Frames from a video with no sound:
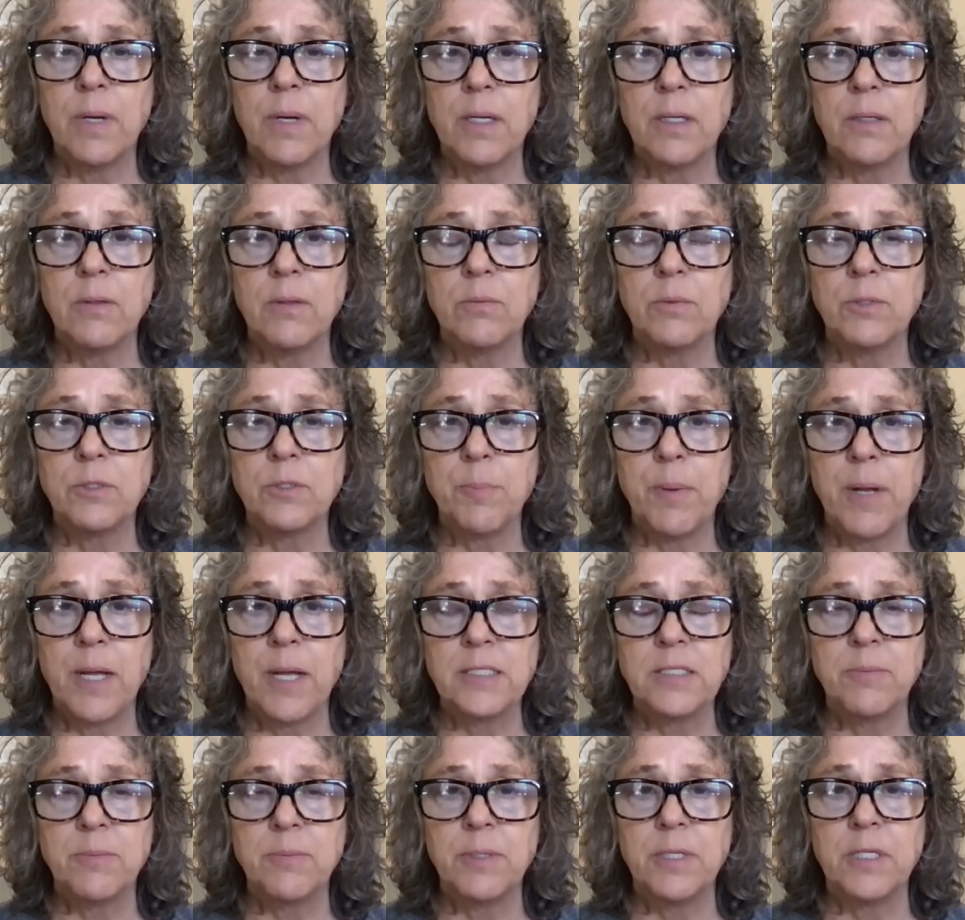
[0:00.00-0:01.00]

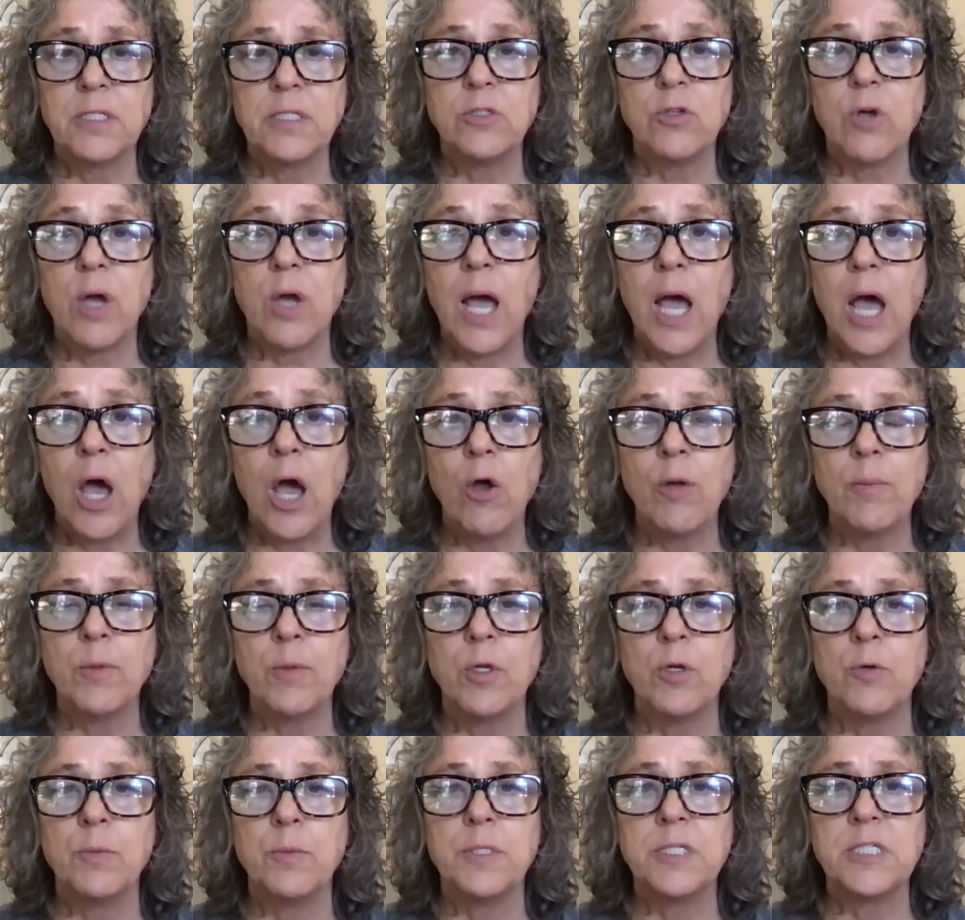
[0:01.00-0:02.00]
responsibility to how I'm
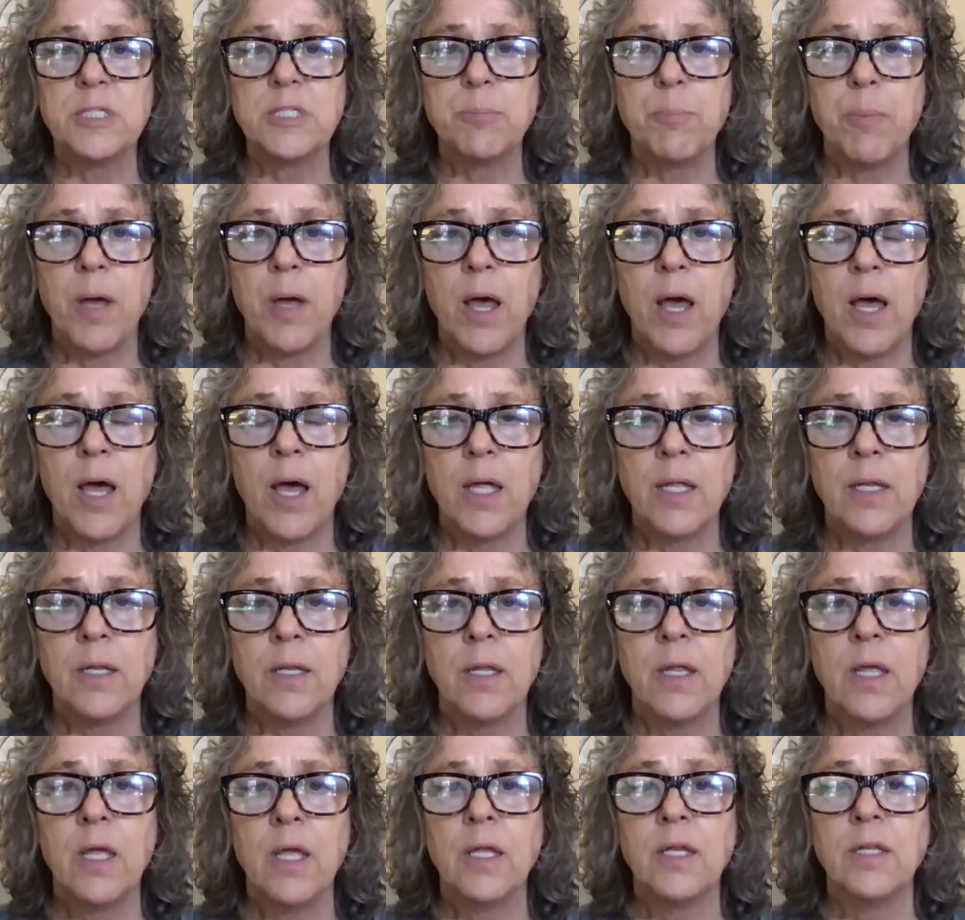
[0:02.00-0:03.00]
going to
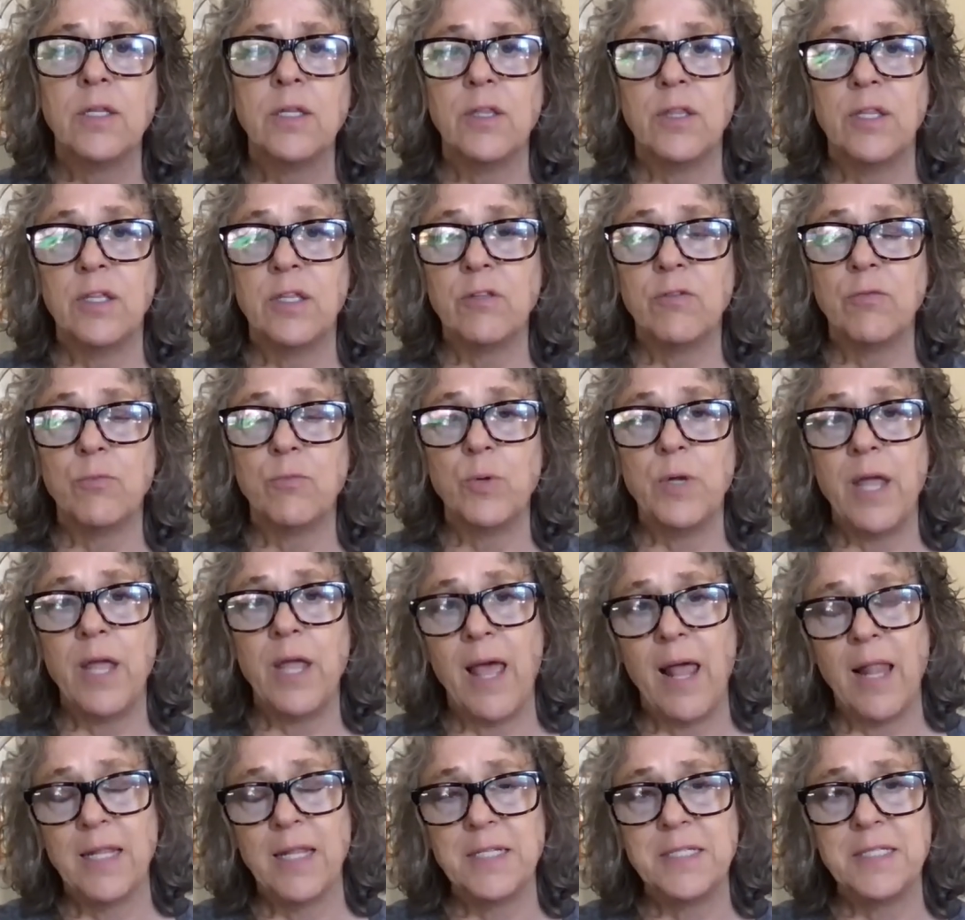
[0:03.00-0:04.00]
respond to this
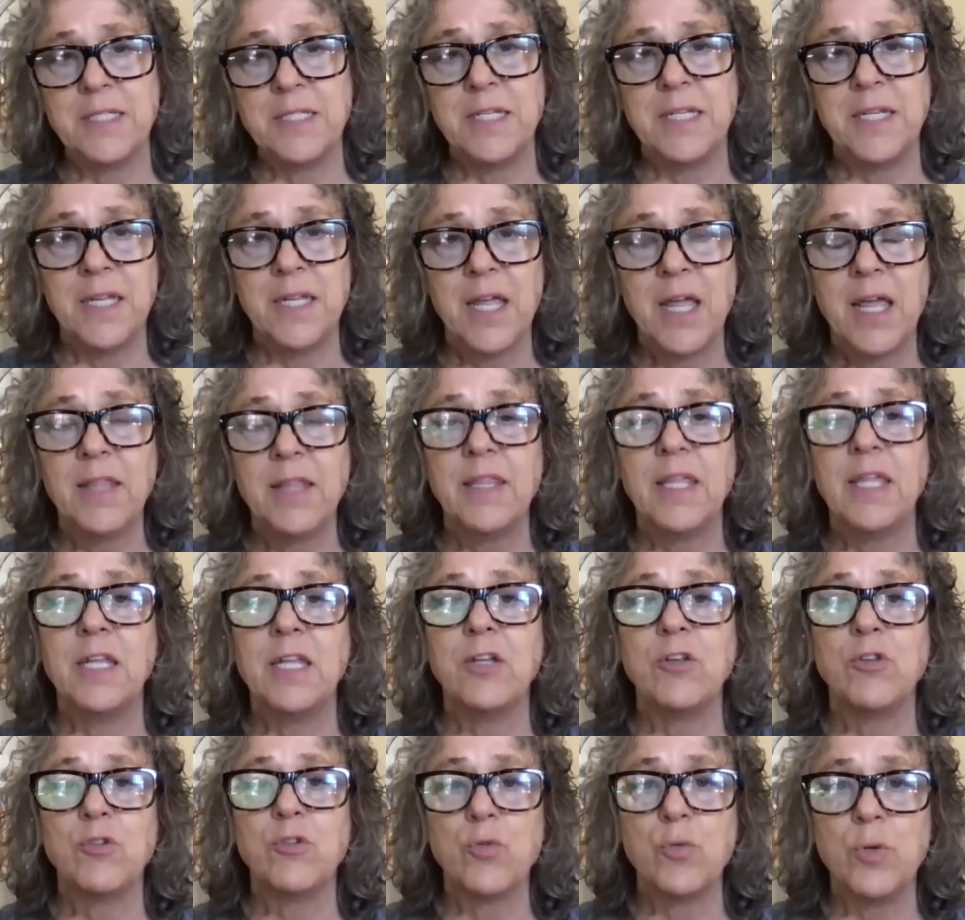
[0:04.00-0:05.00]
reality that
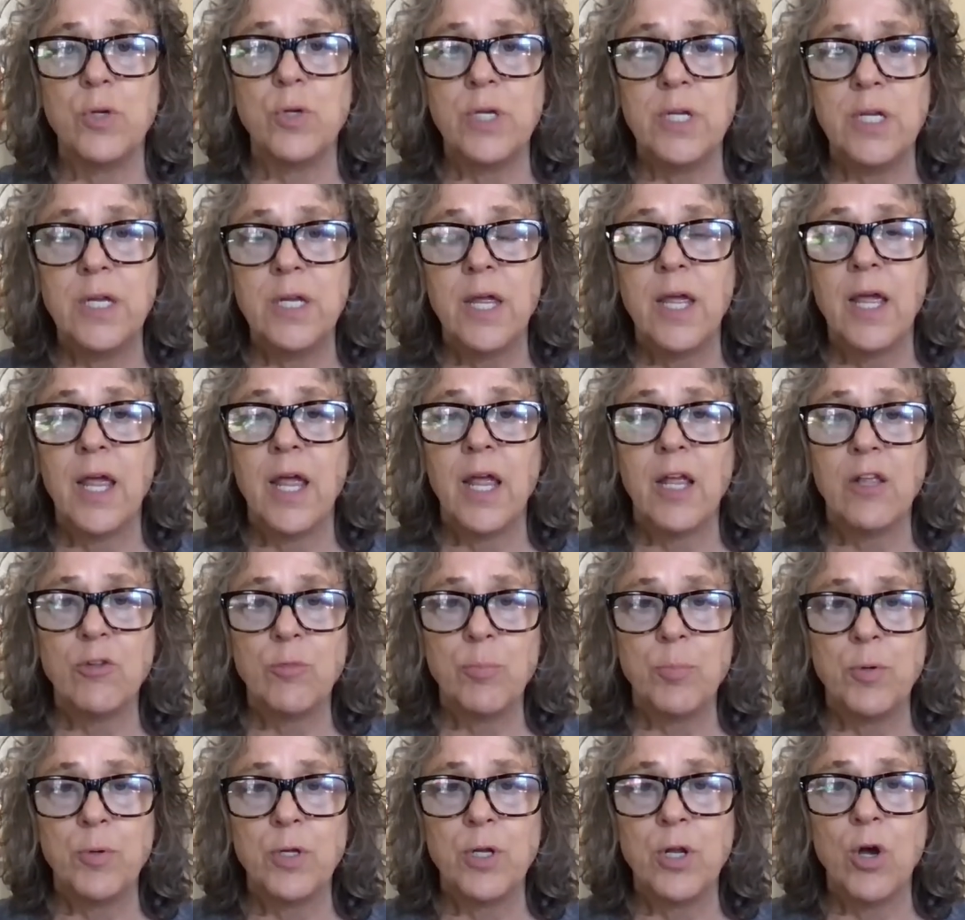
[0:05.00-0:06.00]
a tree has
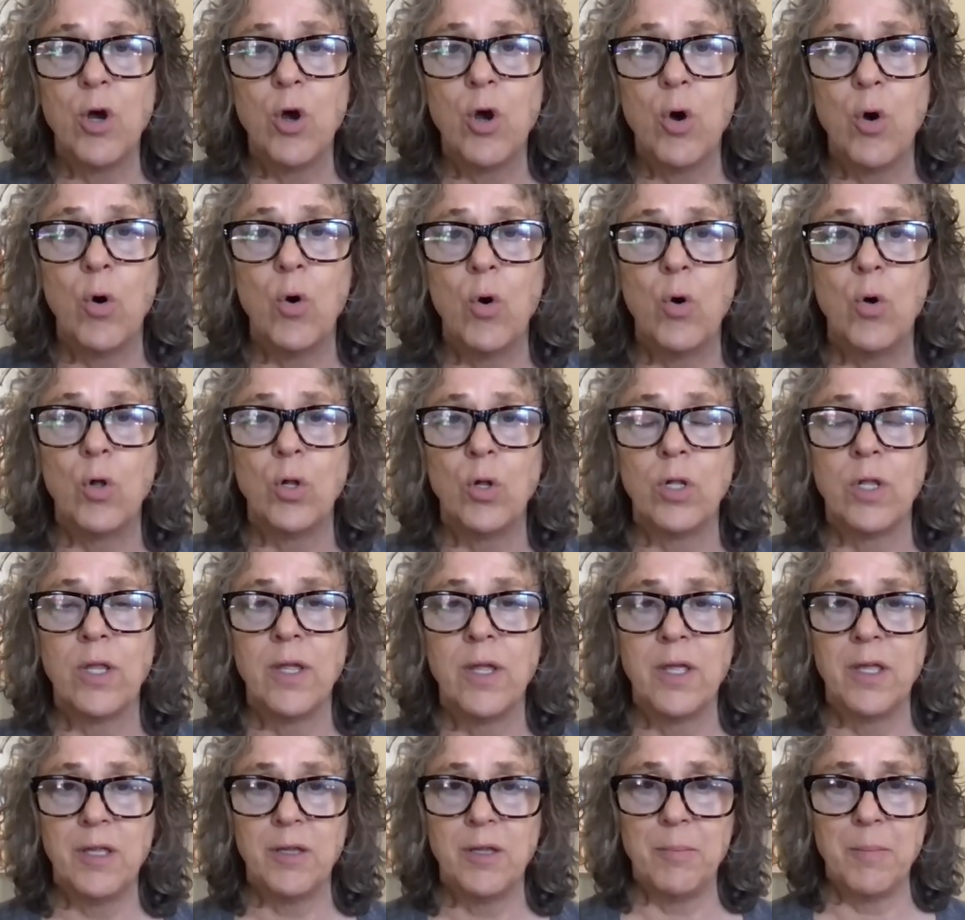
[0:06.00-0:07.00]
put a hole
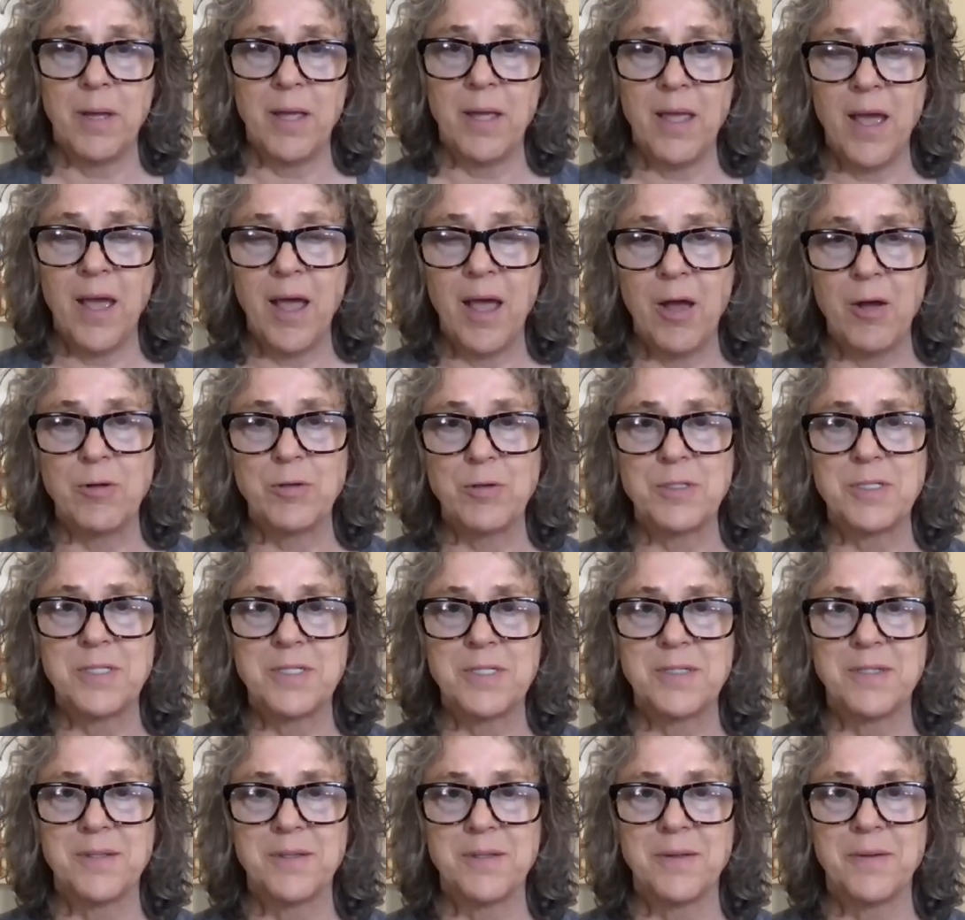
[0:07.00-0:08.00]
in my
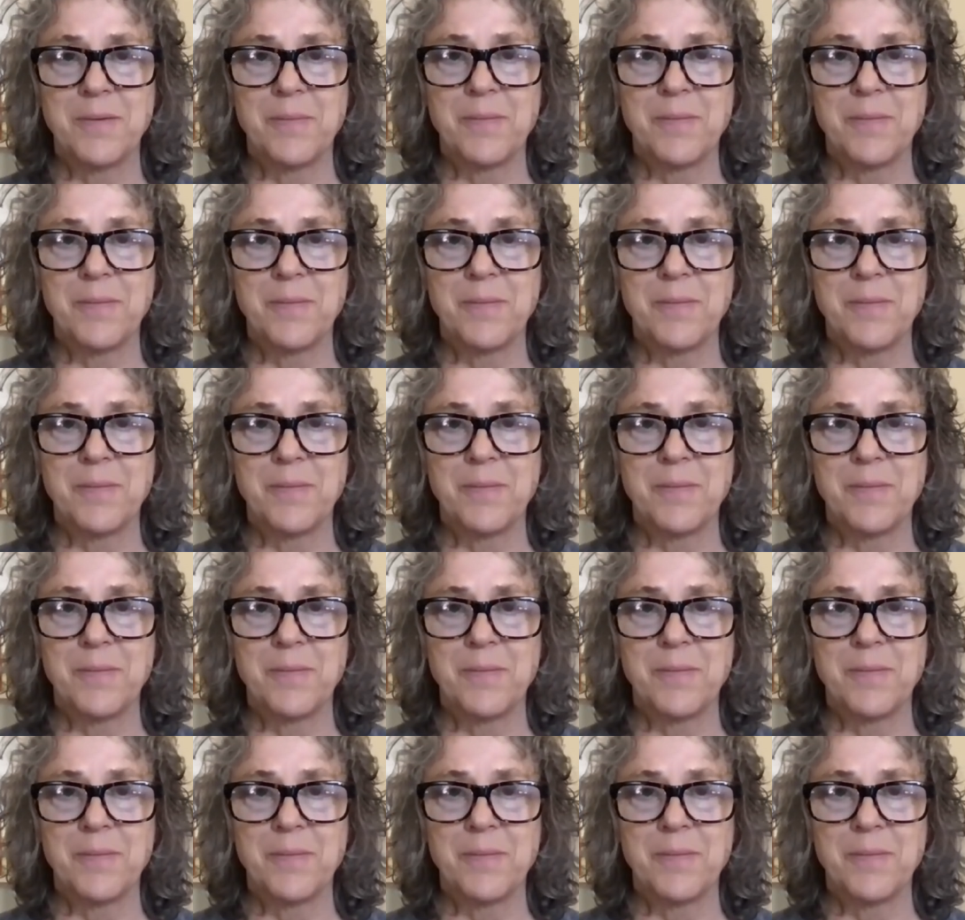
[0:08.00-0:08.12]
house.